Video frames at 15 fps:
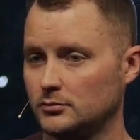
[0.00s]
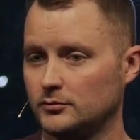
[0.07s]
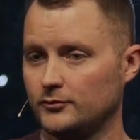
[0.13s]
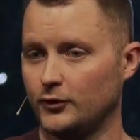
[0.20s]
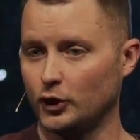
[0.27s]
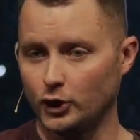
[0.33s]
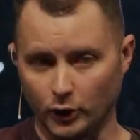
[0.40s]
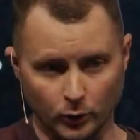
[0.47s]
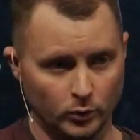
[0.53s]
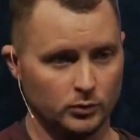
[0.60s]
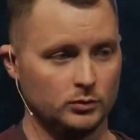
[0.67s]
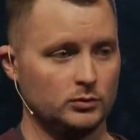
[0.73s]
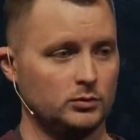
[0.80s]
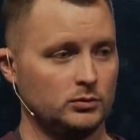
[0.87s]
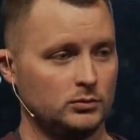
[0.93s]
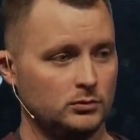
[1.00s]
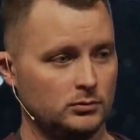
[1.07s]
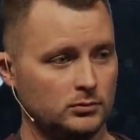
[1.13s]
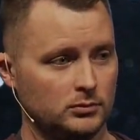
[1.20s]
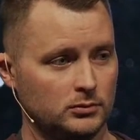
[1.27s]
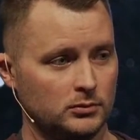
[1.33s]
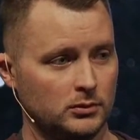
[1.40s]
For you.
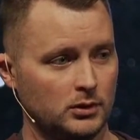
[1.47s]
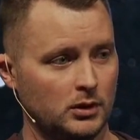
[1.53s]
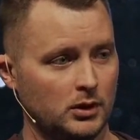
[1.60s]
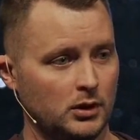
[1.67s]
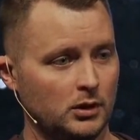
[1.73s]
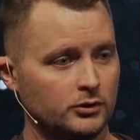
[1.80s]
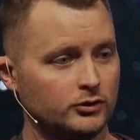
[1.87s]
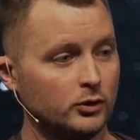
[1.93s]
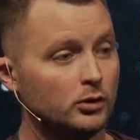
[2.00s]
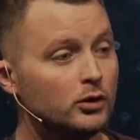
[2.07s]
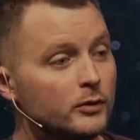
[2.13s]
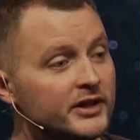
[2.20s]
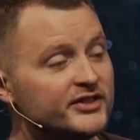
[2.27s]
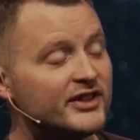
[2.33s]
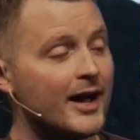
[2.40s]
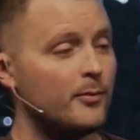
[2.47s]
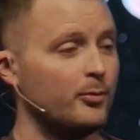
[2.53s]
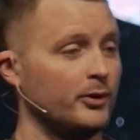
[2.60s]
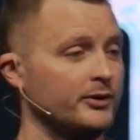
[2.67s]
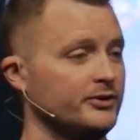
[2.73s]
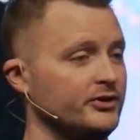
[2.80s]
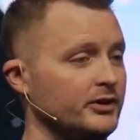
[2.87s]
So who is that
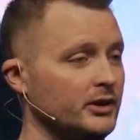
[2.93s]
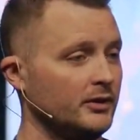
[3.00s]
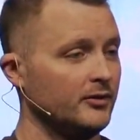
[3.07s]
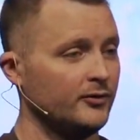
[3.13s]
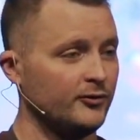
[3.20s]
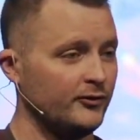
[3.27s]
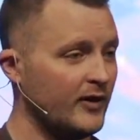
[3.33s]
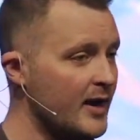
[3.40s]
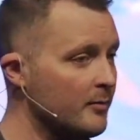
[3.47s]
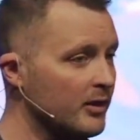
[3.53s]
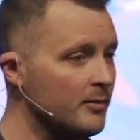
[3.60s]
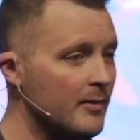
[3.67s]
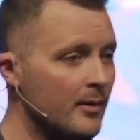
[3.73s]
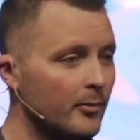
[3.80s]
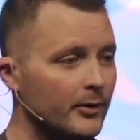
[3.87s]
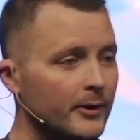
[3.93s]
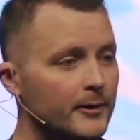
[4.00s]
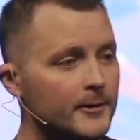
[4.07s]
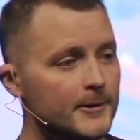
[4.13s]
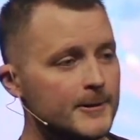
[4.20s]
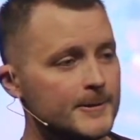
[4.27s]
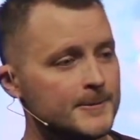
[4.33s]
person? A family member,
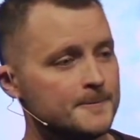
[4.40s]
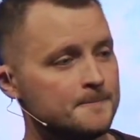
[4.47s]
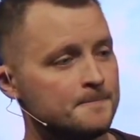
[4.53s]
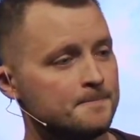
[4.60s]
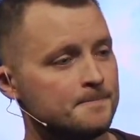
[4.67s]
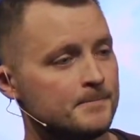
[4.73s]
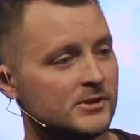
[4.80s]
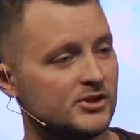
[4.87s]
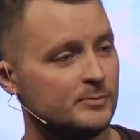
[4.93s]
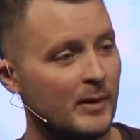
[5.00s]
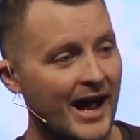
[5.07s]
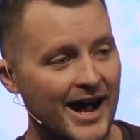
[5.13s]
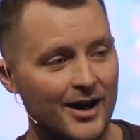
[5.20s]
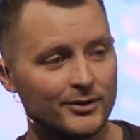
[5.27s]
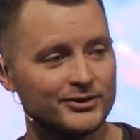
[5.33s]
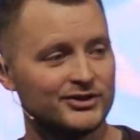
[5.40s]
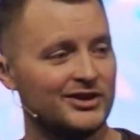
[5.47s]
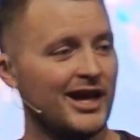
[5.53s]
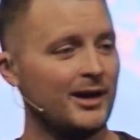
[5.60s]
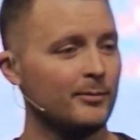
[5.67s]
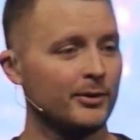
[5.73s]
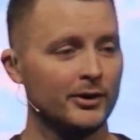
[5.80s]
spouse,
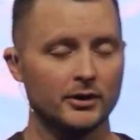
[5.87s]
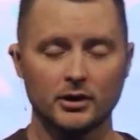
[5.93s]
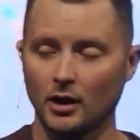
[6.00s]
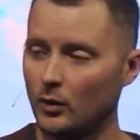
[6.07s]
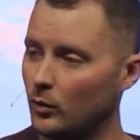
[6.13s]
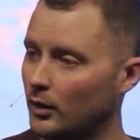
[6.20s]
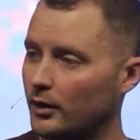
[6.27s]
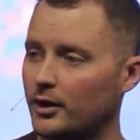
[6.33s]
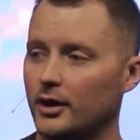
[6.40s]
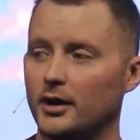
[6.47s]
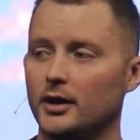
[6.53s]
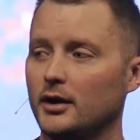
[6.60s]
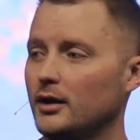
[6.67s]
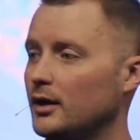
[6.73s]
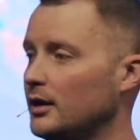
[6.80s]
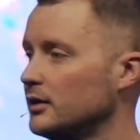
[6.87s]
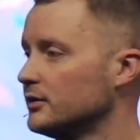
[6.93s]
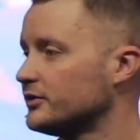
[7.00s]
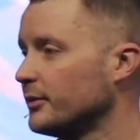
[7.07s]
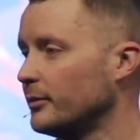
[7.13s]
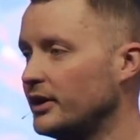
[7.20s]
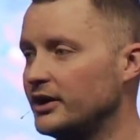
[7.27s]
neighbor, coworker,
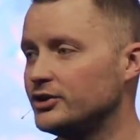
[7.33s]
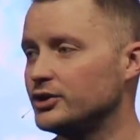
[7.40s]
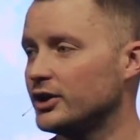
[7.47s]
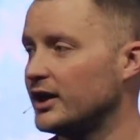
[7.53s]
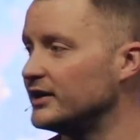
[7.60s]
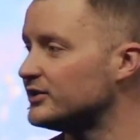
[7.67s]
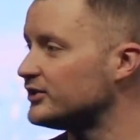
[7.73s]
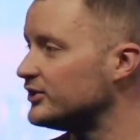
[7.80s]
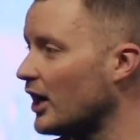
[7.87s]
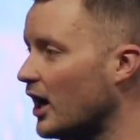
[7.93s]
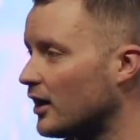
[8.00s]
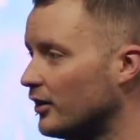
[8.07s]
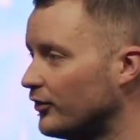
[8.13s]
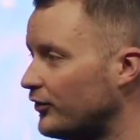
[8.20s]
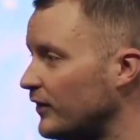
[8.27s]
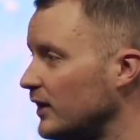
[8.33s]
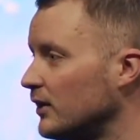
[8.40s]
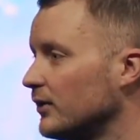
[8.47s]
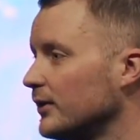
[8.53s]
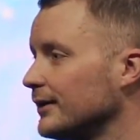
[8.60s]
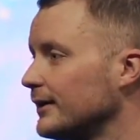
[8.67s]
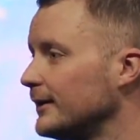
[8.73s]
somebody at your kid's soccer
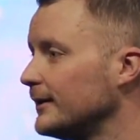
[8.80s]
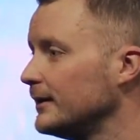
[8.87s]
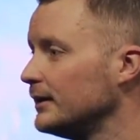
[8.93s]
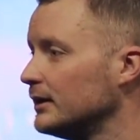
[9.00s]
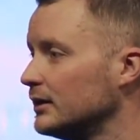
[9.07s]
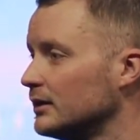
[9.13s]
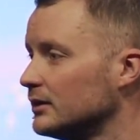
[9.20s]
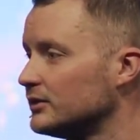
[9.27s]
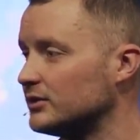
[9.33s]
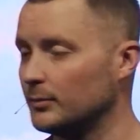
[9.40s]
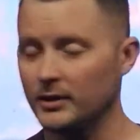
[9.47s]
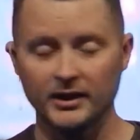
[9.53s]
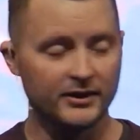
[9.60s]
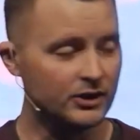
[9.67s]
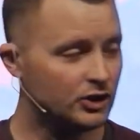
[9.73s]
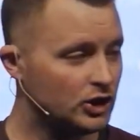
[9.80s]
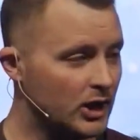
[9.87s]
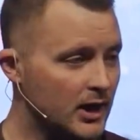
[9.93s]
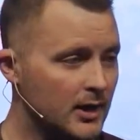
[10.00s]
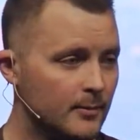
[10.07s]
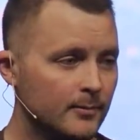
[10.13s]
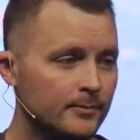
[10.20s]
field, somebody at the
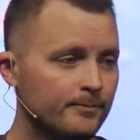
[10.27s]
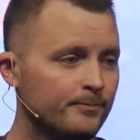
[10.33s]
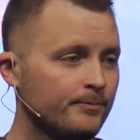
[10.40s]
gym?